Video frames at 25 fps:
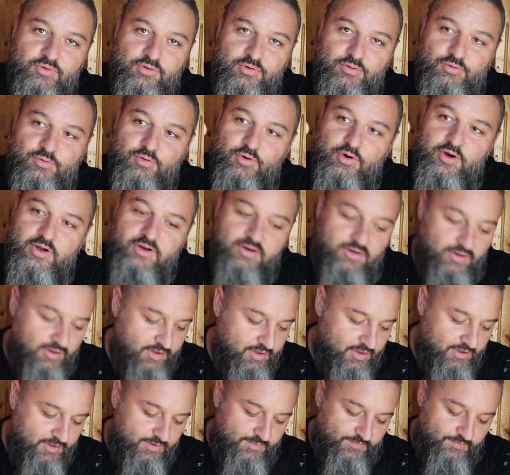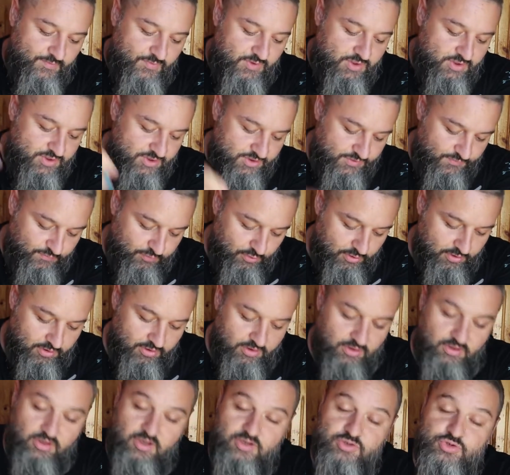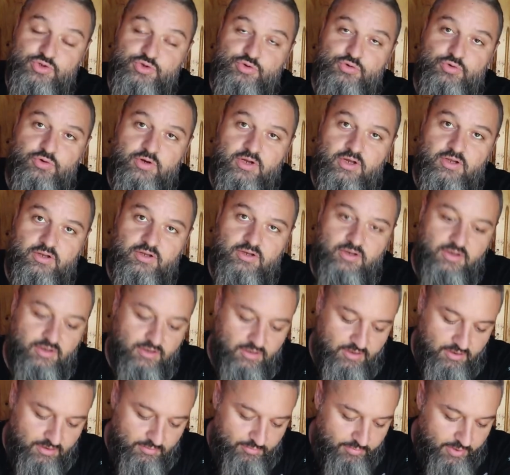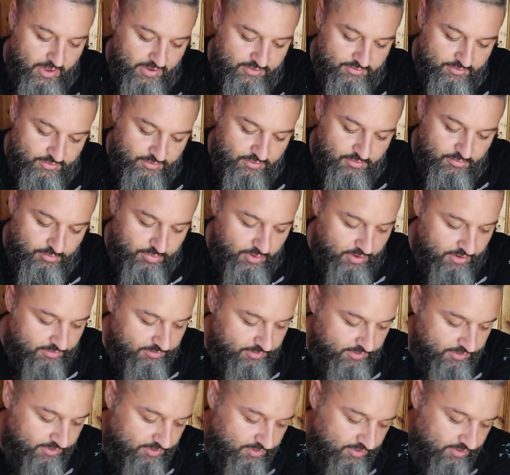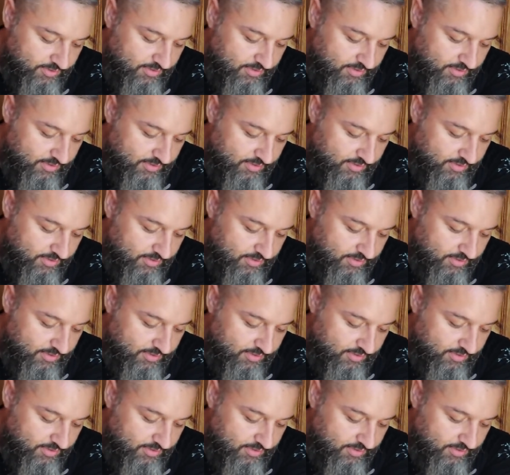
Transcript: or coin. This is for unscrewing the battery compartment,